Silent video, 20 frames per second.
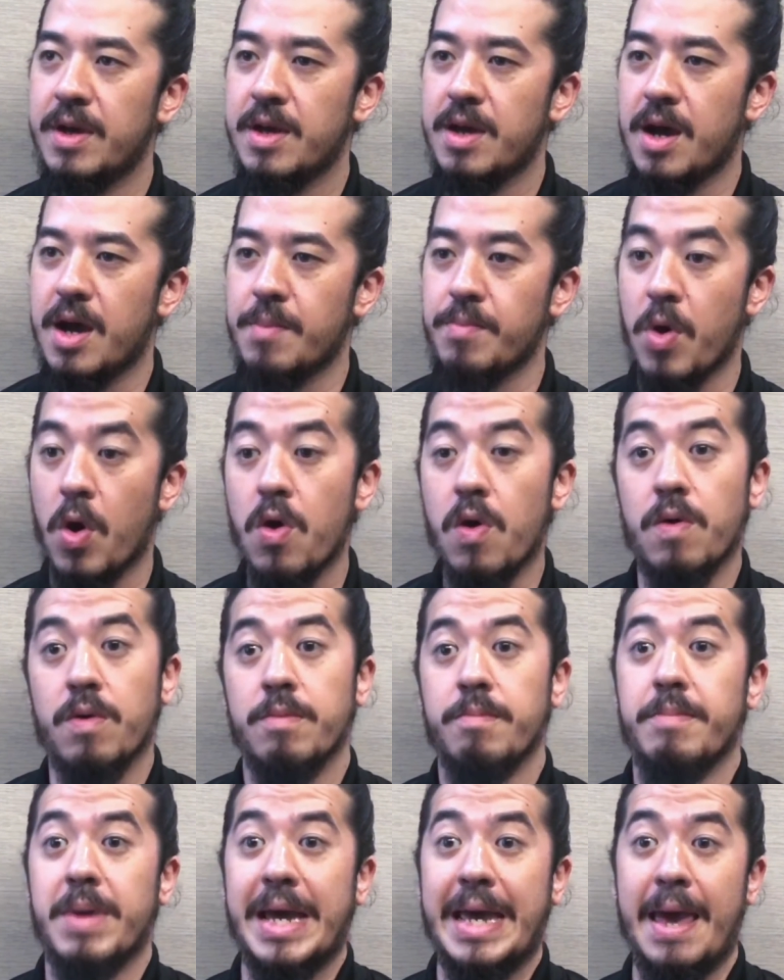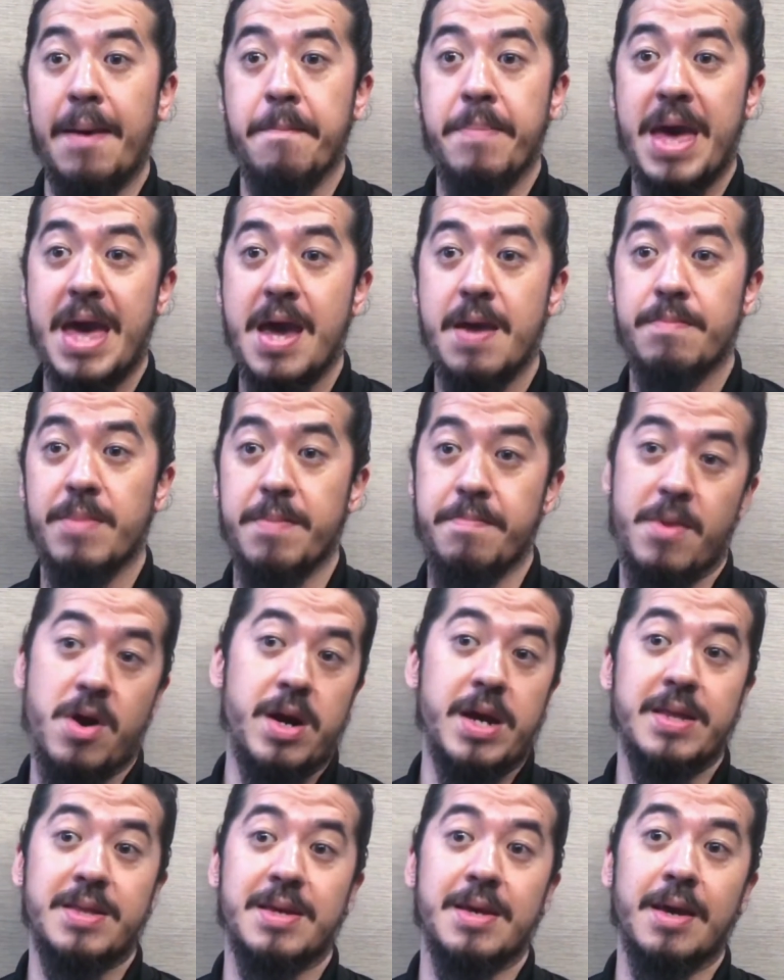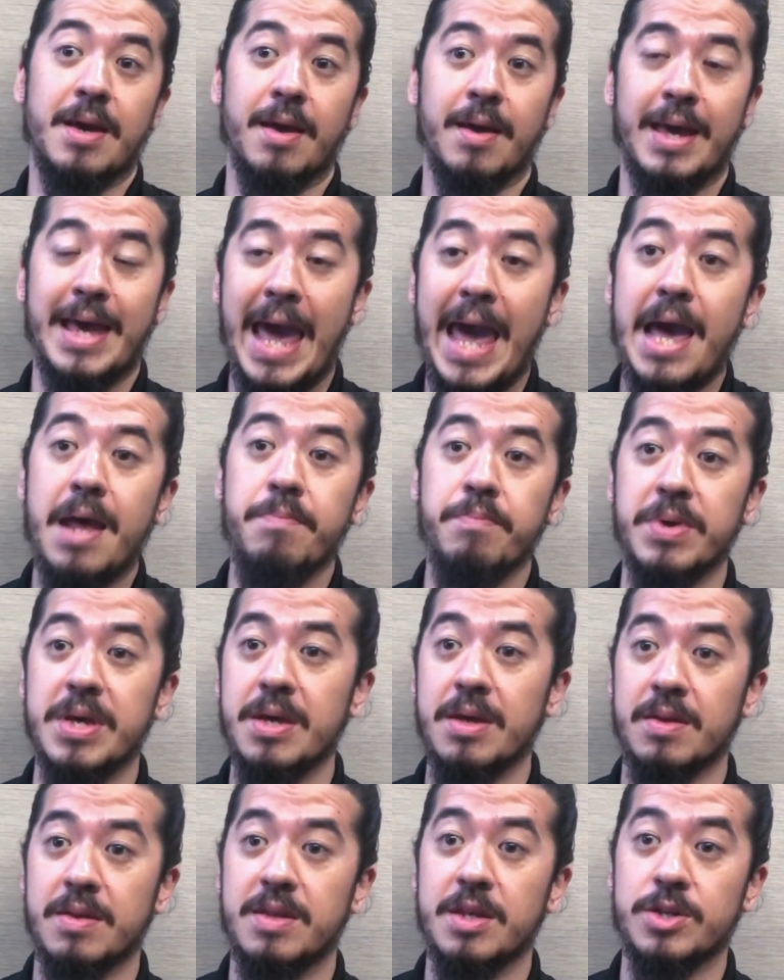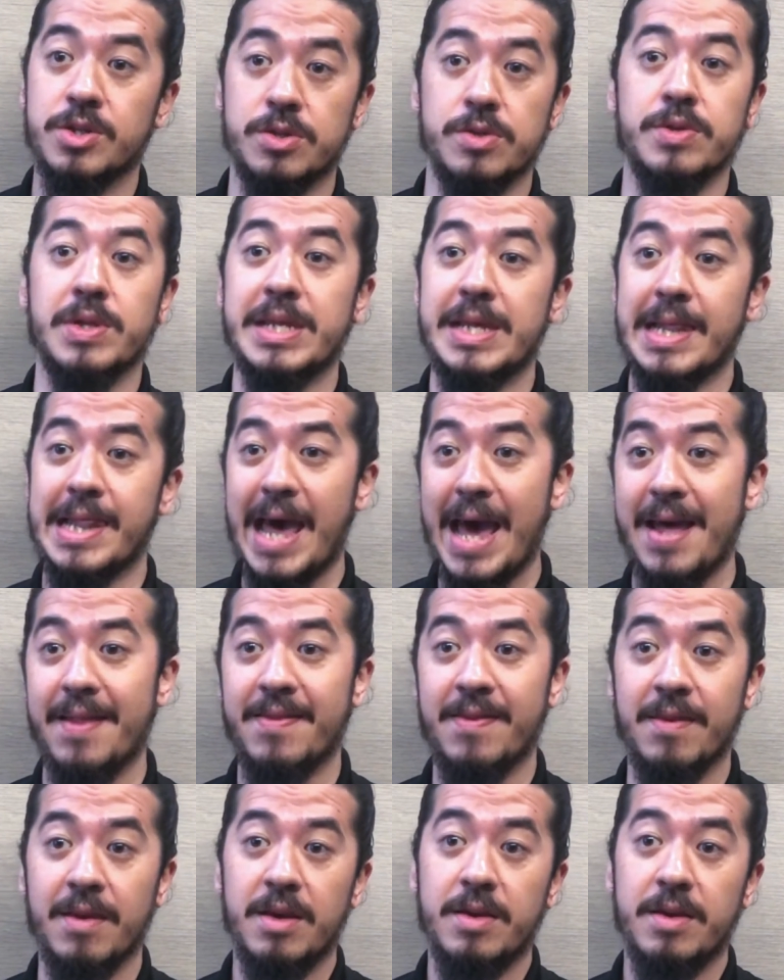oh, my campaign, my marketing can be digitally led